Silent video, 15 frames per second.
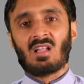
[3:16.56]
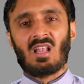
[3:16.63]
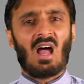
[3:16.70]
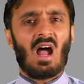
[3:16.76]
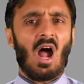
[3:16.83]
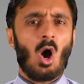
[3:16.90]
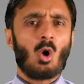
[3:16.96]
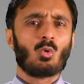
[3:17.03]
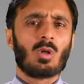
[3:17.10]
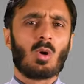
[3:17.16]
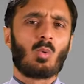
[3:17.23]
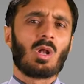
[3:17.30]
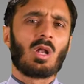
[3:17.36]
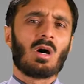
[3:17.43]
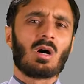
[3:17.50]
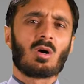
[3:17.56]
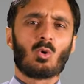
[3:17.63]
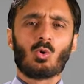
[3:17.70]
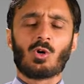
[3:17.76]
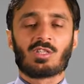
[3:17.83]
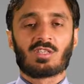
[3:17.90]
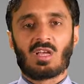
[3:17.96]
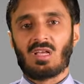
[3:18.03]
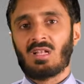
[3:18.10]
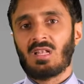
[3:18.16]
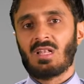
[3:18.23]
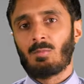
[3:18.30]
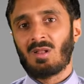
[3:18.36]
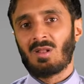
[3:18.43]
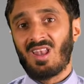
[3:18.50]
La hawla wa la quwwata illa
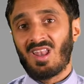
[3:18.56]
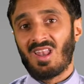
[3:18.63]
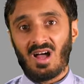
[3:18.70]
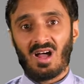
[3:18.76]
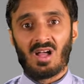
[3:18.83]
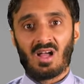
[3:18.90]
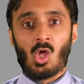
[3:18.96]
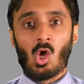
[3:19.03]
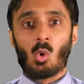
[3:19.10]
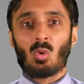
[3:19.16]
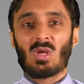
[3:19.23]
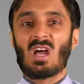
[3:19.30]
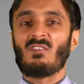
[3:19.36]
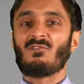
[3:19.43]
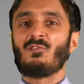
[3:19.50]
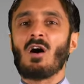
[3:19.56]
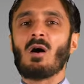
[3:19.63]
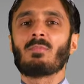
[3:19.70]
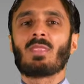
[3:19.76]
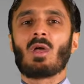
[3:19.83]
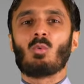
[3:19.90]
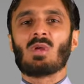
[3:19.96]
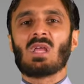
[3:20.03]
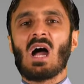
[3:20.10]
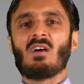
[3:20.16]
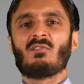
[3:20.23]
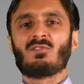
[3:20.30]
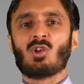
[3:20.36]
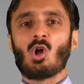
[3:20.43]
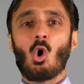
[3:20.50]
billah, we affirm that we
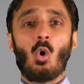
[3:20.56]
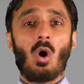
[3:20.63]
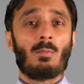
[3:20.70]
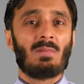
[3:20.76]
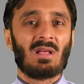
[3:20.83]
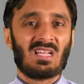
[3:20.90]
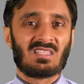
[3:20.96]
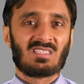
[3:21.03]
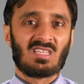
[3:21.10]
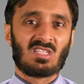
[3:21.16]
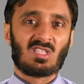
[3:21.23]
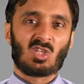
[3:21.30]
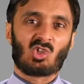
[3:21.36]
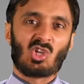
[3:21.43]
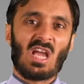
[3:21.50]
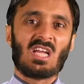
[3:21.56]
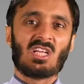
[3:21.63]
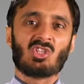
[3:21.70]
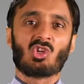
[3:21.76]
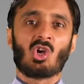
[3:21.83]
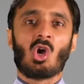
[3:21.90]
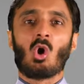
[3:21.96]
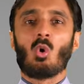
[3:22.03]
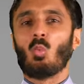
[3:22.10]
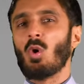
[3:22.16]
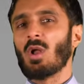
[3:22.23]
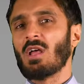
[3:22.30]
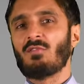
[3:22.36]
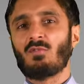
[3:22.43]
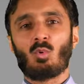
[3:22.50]
have no ability to change
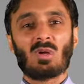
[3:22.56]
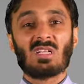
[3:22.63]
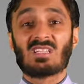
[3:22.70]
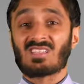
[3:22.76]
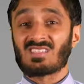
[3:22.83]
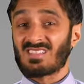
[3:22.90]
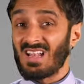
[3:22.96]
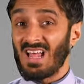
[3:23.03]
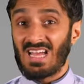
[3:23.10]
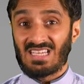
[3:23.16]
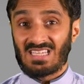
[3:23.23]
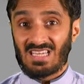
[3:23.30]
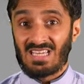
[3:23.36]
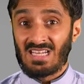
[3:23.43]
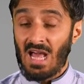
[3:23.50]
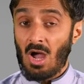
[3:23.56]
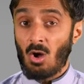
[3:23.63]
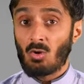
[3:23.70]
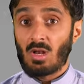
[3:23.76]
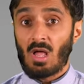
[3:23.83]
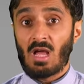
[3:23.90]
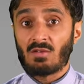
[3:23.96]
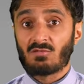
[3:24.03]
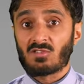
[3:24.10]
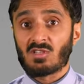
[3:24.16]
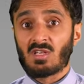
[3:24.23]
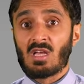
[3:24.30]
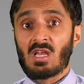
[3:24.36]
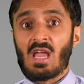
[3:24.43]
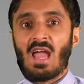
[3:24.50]
whatever we dislike in our lives
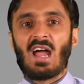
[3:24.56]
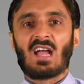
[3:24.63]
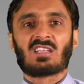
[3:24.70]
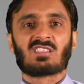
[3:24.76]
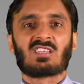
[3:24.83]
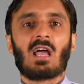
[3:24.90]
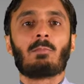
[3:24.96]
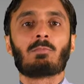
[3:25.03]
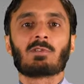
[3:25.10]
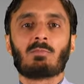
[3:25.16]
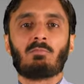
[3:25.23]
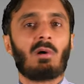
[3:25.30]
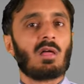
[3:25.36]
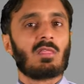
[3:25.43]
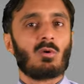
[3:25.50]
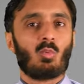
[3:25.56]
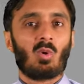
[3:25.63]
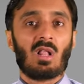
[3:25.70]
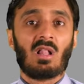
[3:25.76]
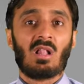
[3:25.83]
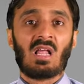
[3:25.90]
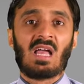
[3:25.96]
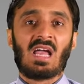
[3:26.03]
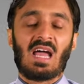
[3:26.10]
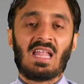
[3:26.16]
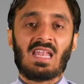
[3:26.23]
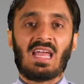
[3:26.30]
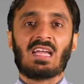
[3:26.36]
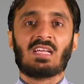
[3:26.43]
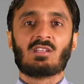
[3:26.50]
except by the will and
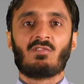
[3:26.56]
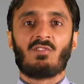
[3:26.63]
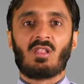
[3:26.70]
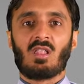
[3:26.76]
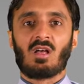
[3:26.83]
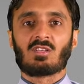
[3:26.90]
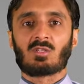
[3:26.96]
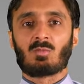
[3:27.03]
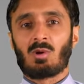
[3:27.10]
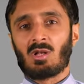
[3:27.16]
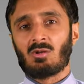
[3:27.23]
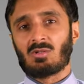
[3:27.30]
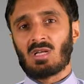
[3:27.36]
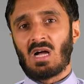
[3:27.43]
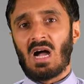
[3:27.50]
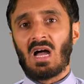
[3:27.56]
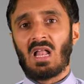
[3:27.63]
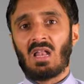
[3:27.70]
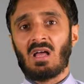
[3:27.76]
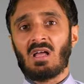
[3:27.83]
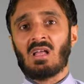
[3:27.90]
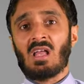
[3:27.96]
aid of Allah subhanahu wa ta'ala.